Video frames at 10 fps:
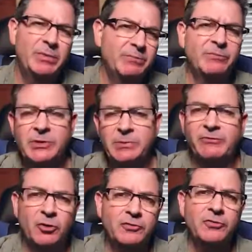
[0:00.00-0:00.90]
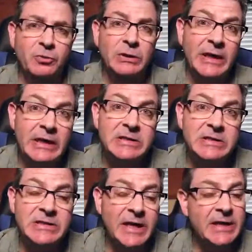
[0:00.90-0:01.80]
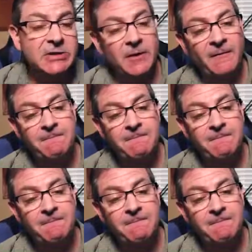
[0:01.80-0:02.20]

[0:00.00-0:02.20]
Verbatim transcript: but some aversives related to the task.